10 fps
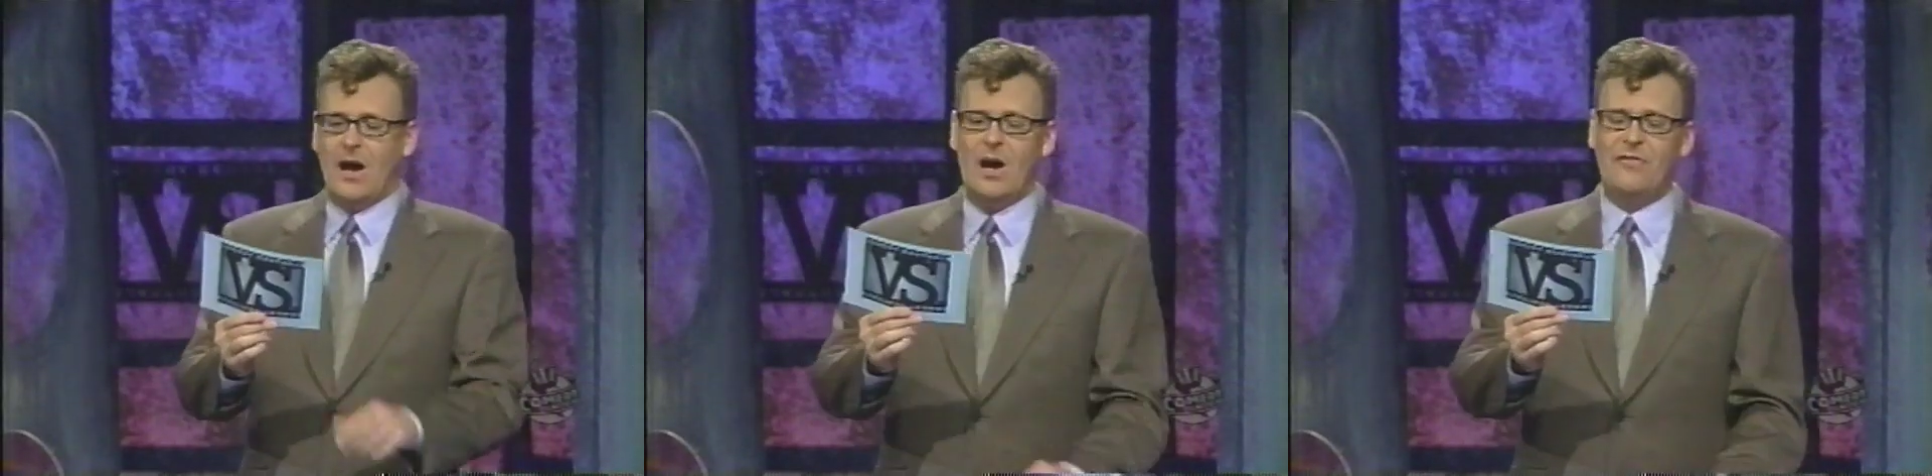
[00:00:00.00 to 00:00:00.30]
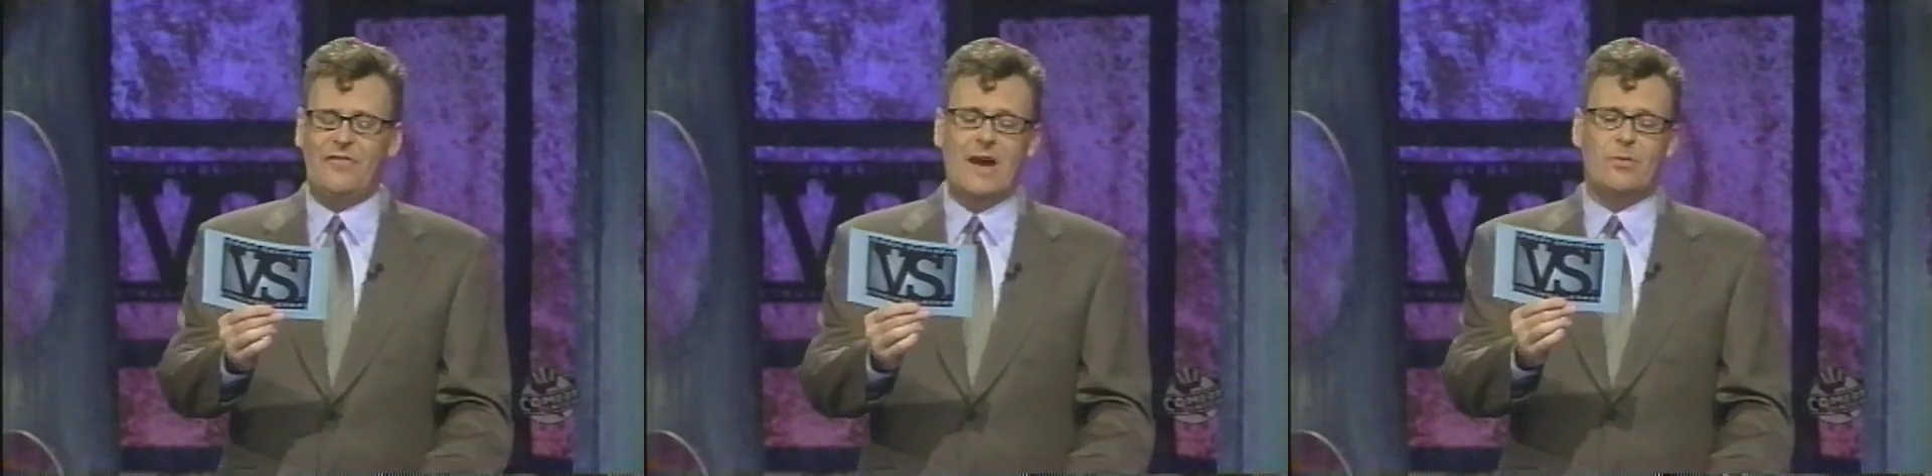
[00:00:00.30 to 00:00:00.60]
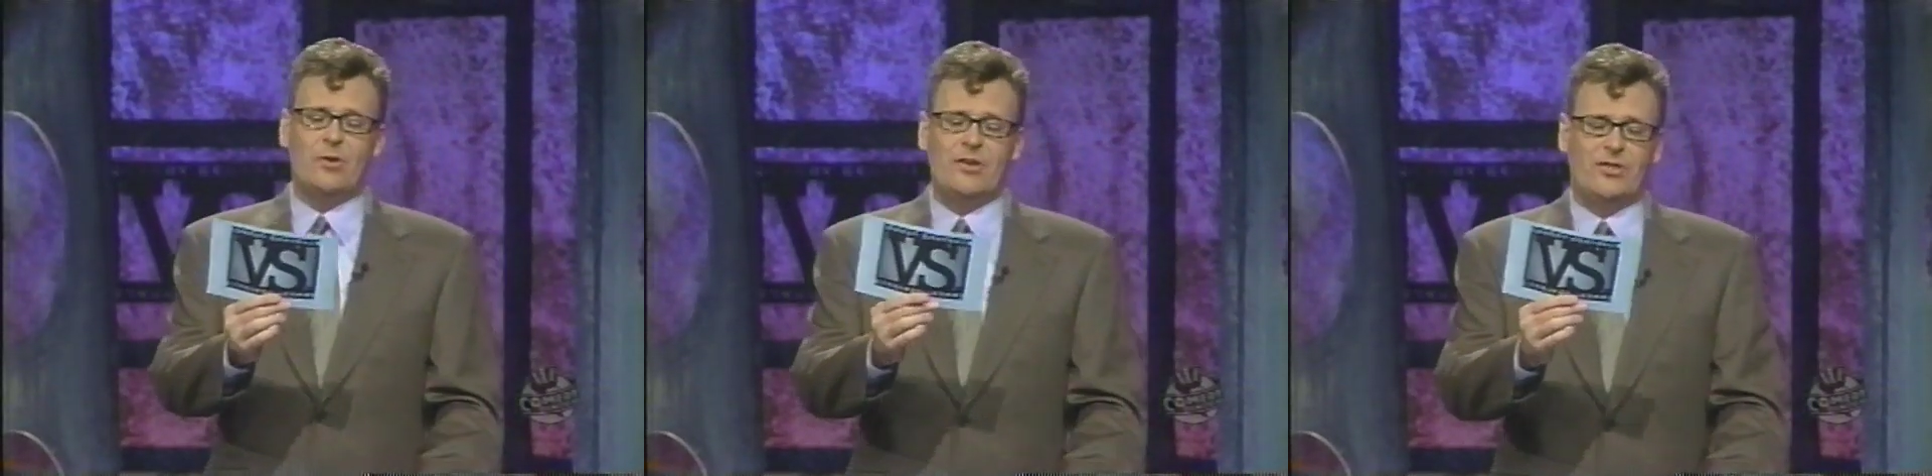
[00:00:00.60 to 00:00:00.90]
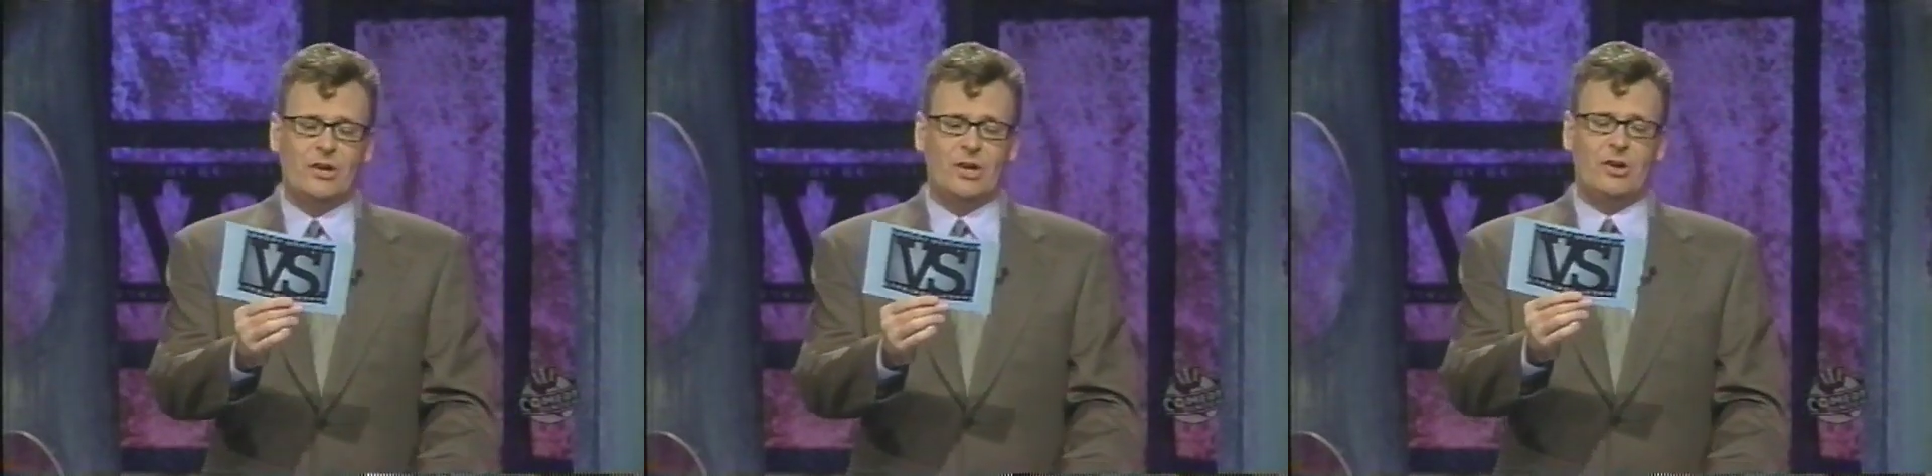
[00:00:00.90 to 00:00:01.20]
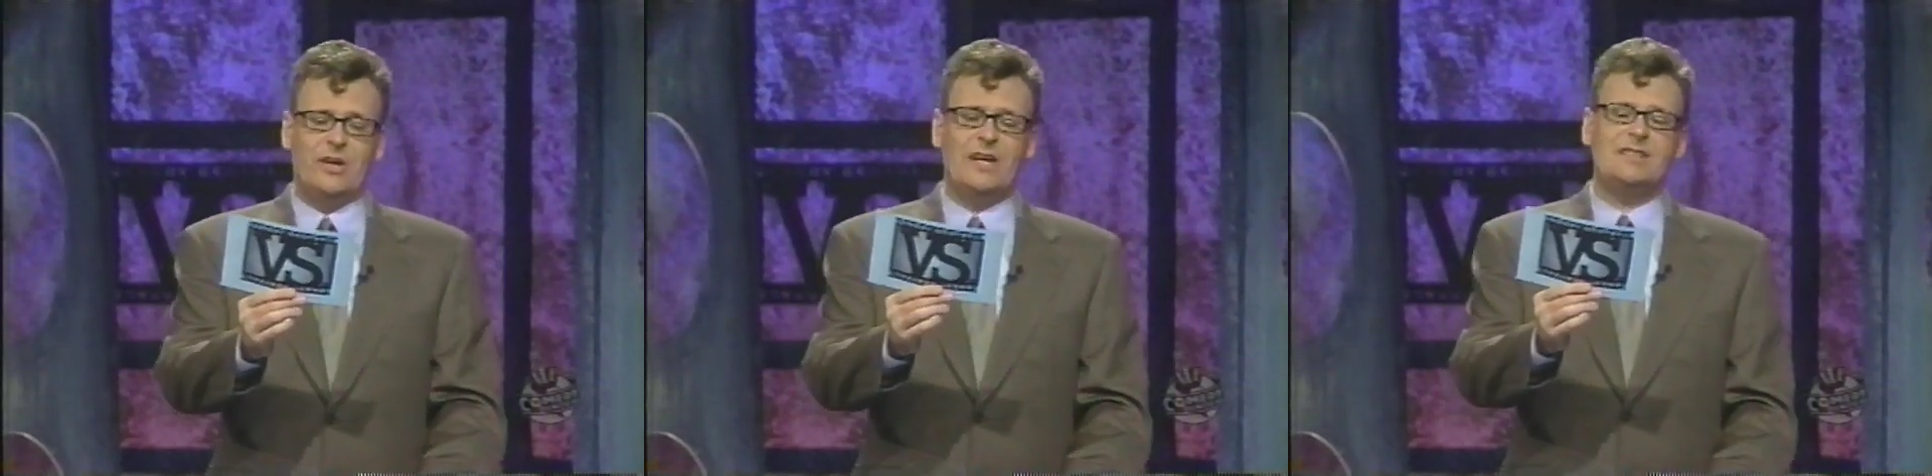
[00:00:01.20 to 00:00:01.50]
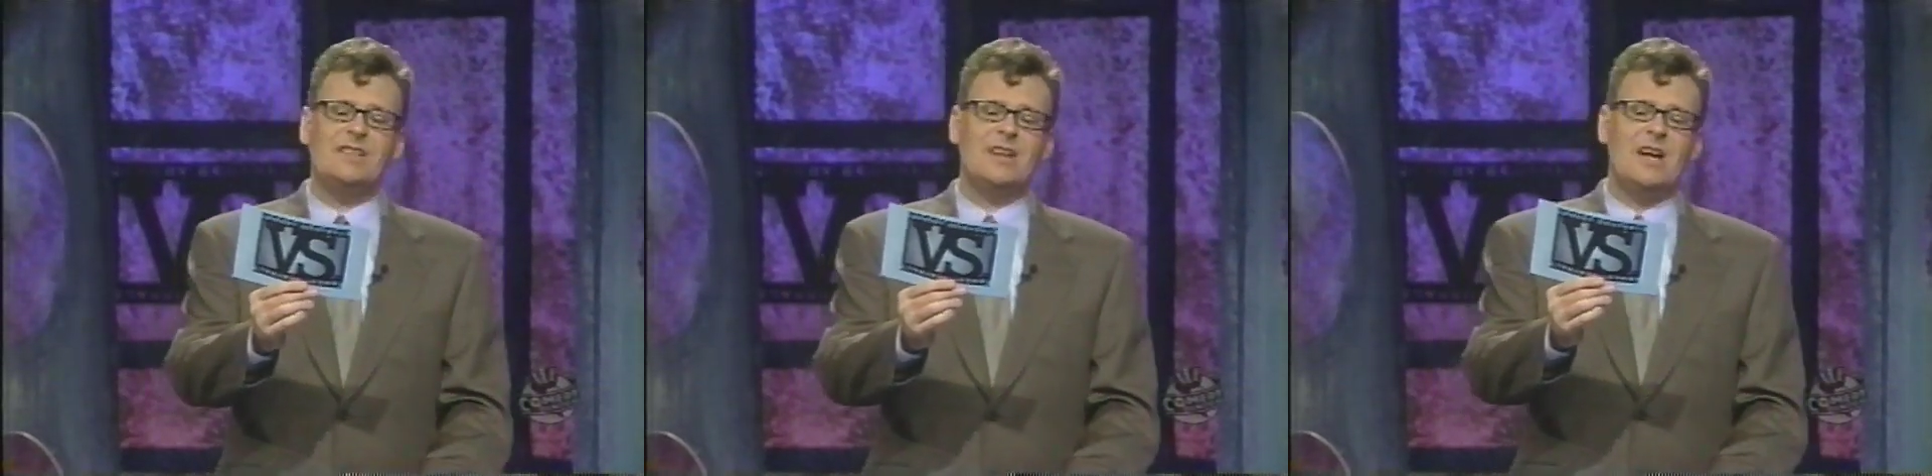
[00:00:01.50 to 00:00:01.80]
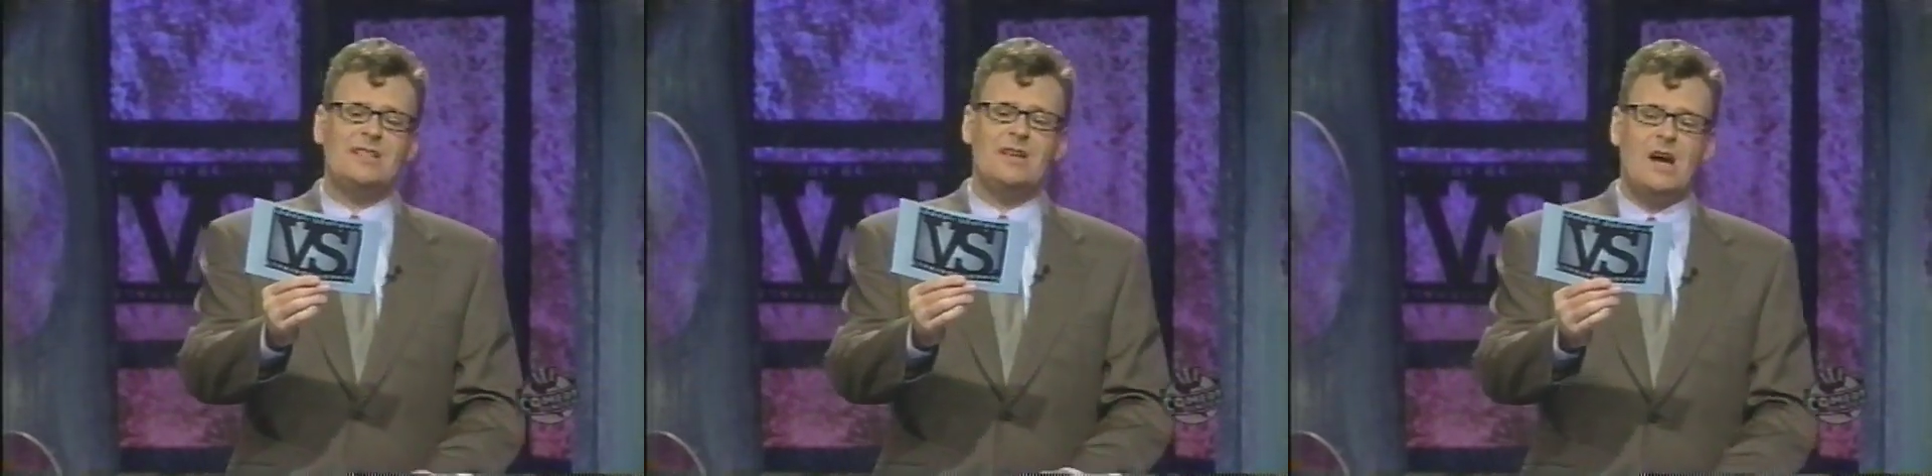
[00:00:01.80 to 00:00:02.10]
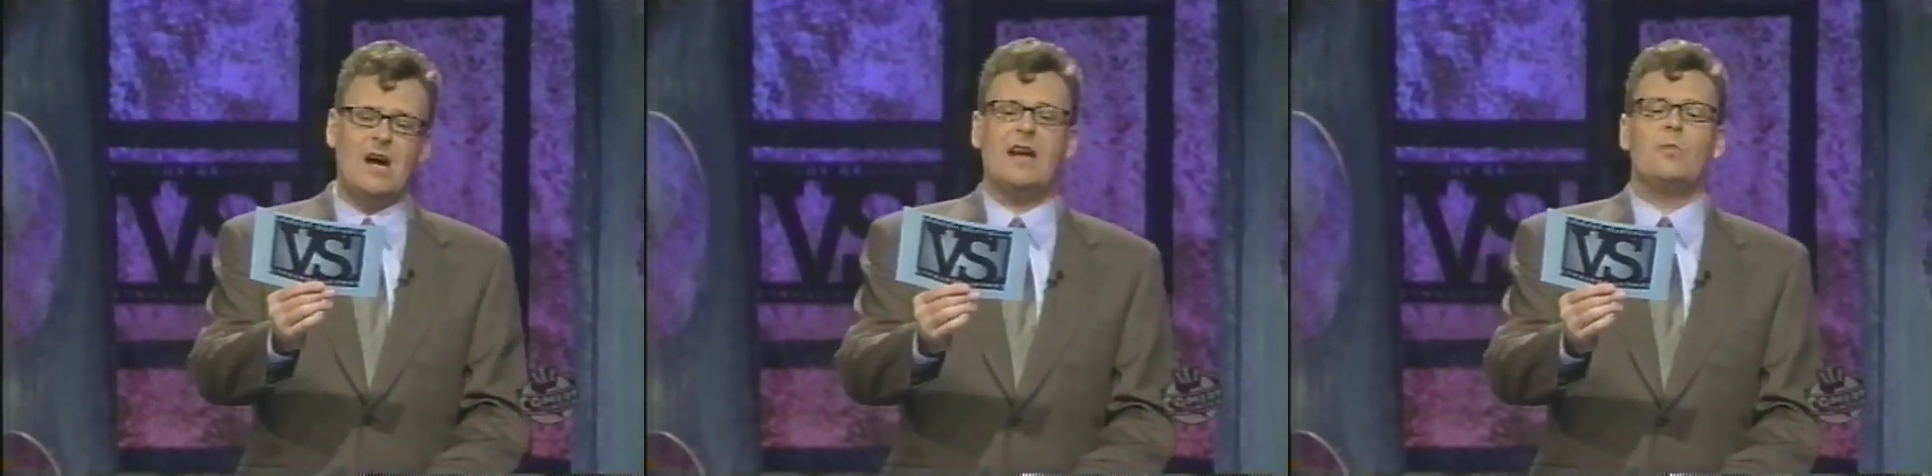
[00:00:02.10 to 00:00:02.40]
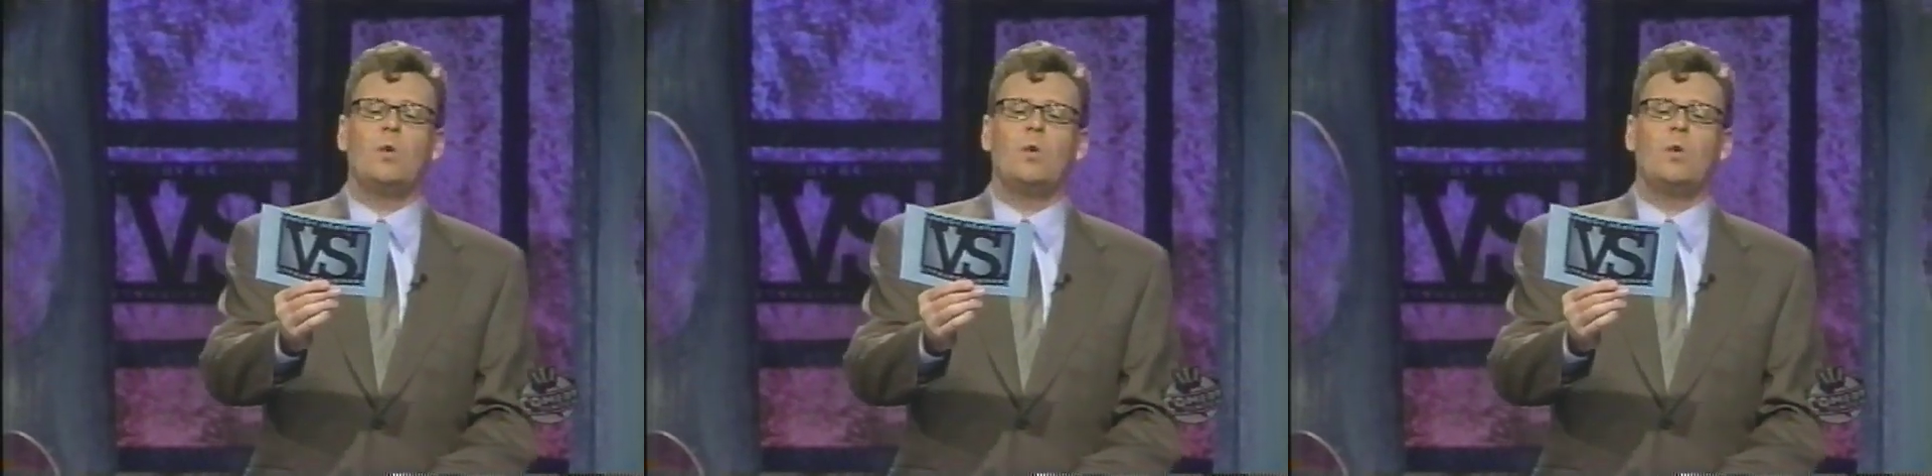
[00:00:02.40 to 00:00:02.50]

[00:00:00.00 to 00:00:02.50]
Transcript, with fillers: On February 3rd, 1999,